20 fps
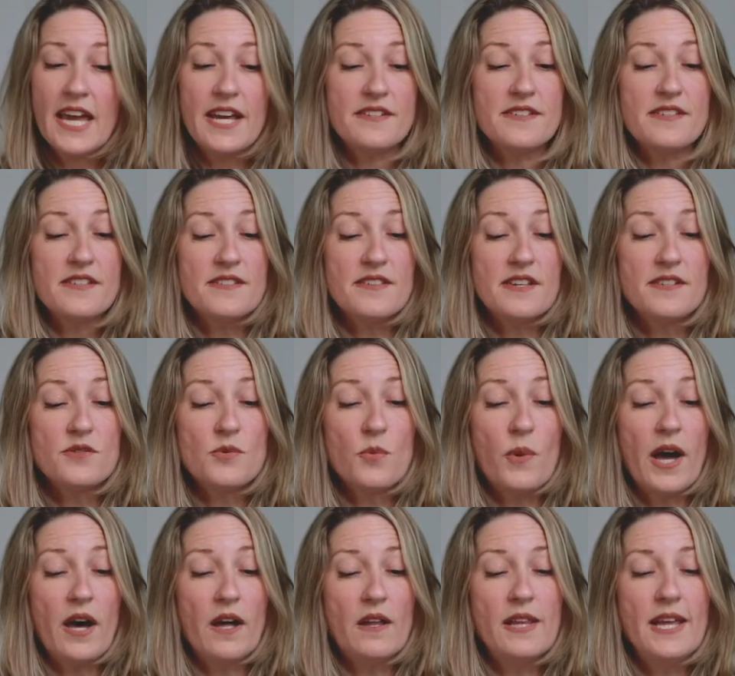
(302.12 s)
cases as
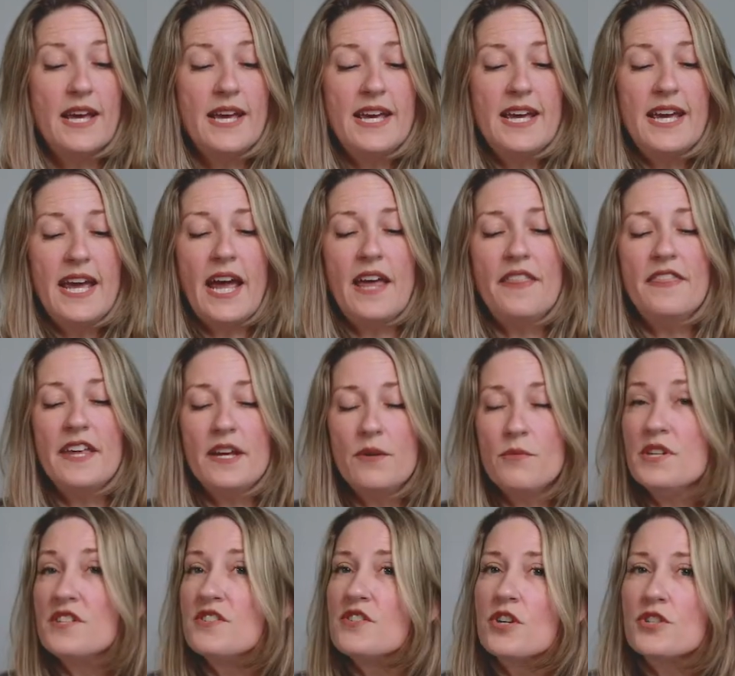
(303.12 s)
well. And then
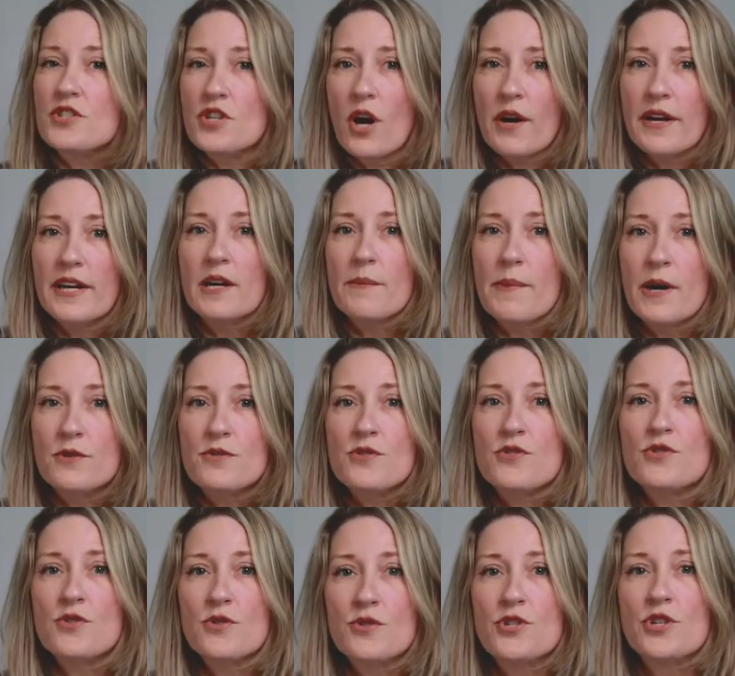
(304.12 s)
we start talking about
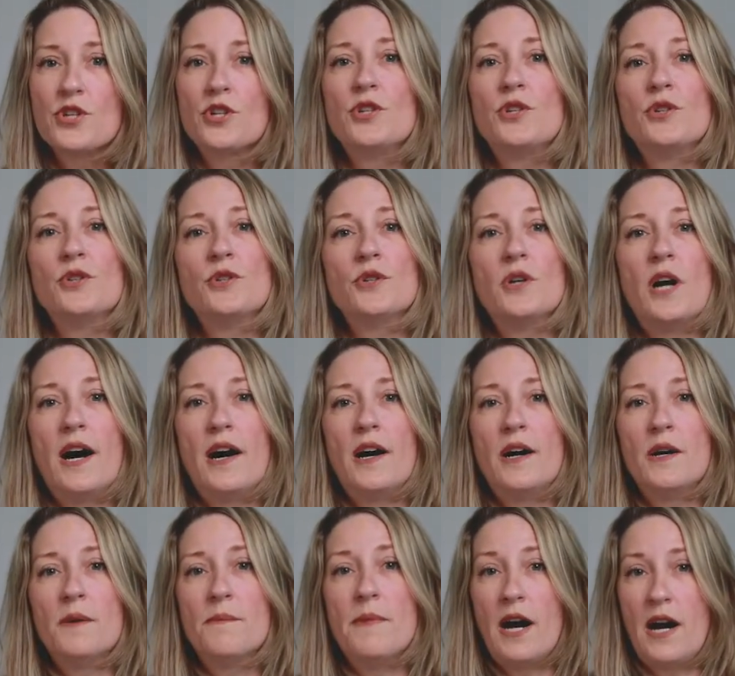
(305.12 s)
surgical
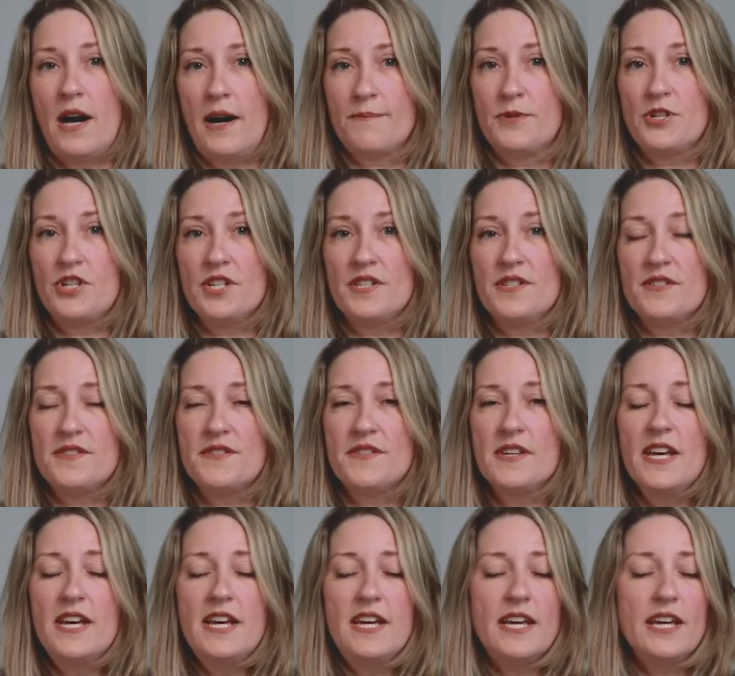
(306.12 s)
um, options,
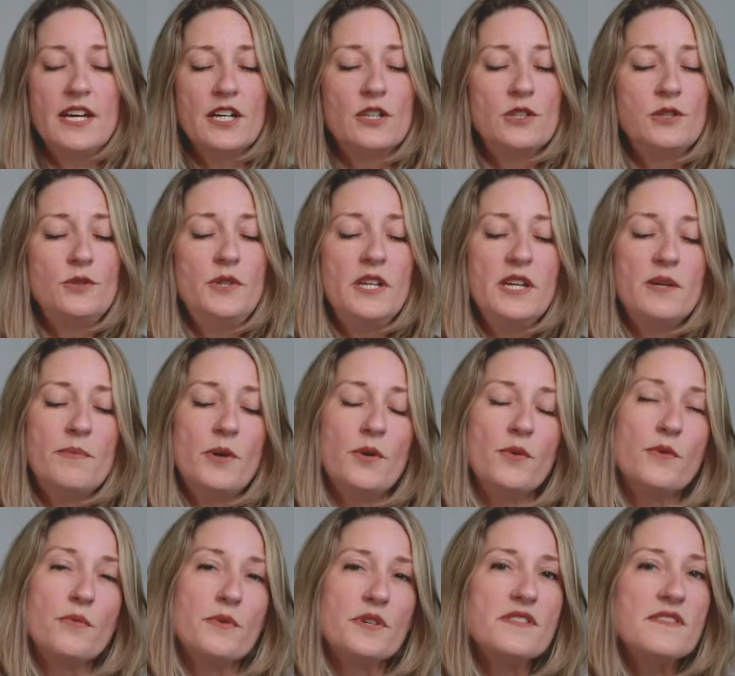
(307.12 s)
including
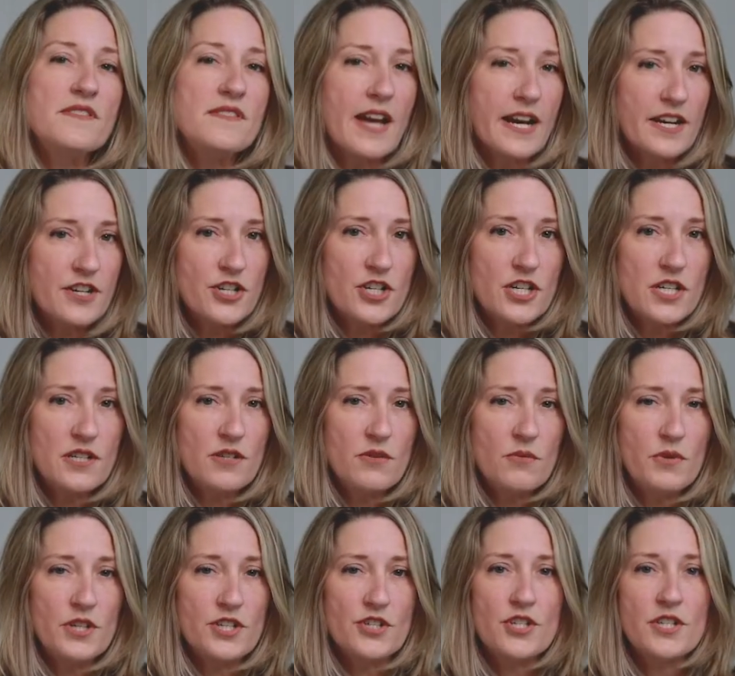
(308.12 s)
both resection,
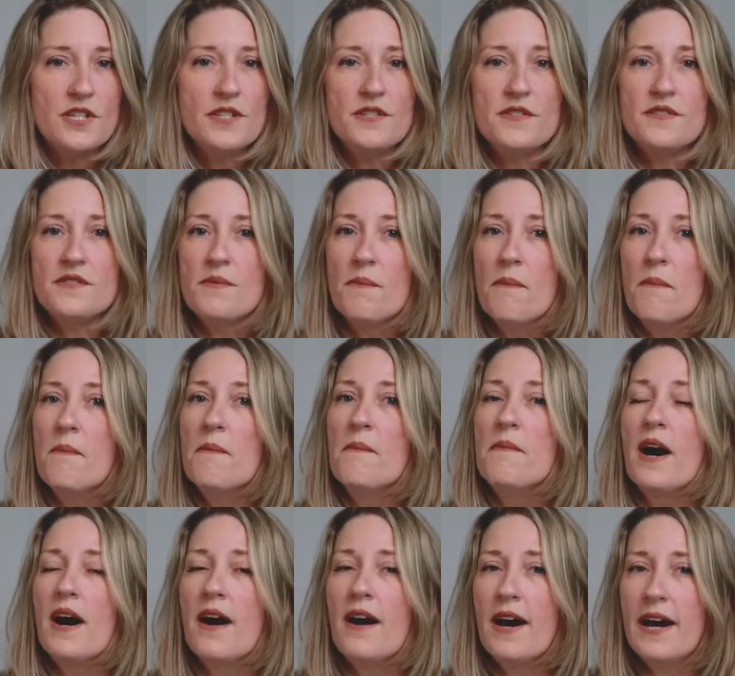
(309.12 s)
which is
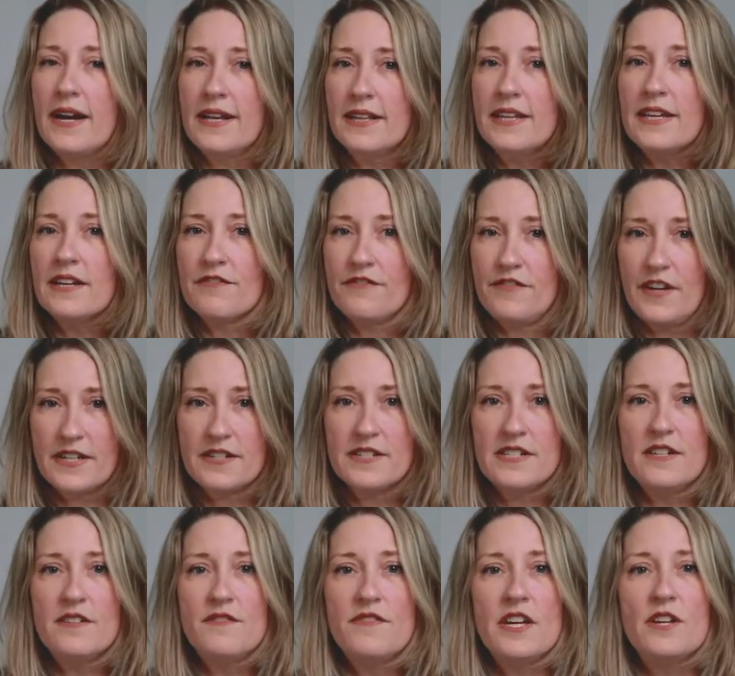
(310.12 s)
highly
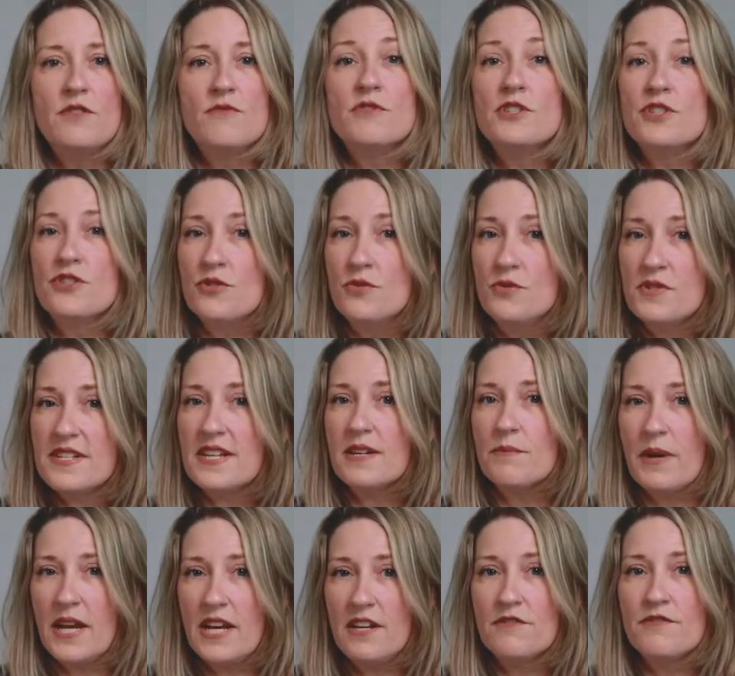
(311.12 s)
effective in reducing
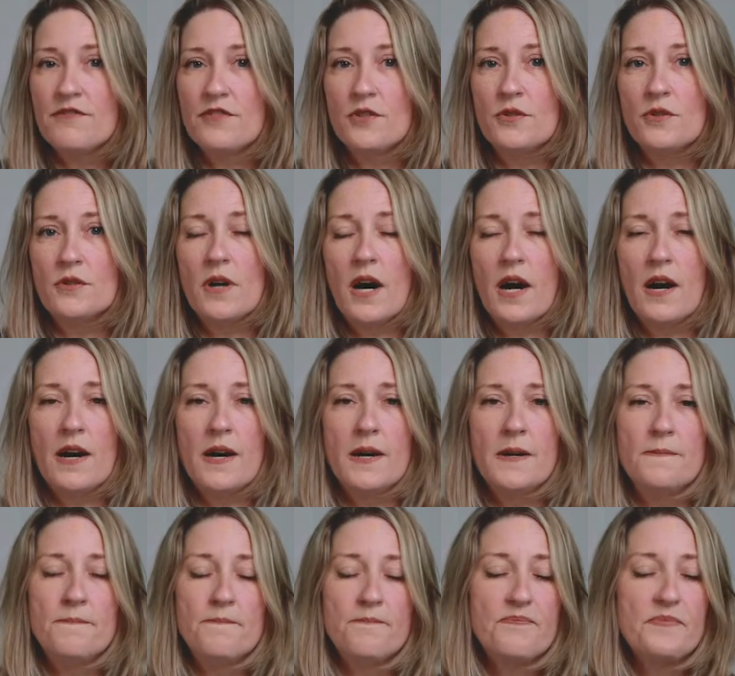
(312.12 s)
painful
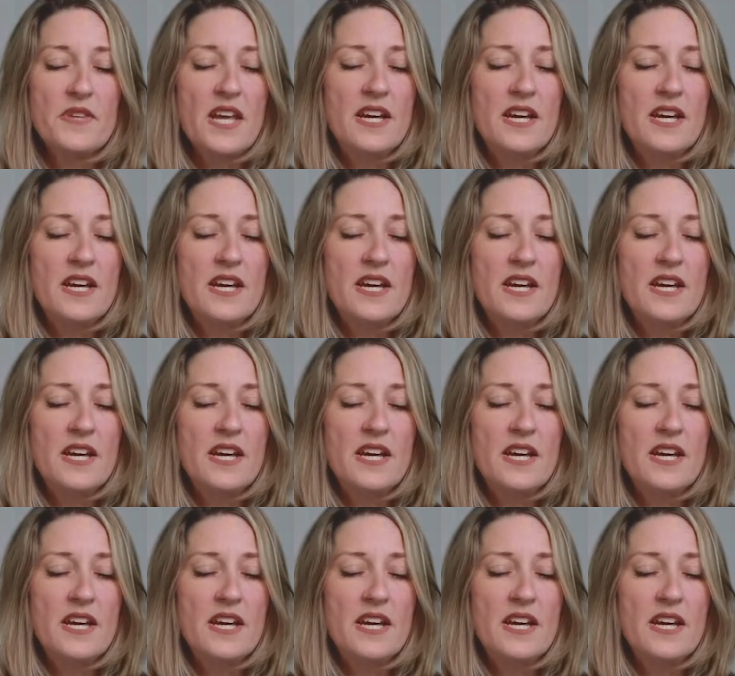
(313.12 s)
um,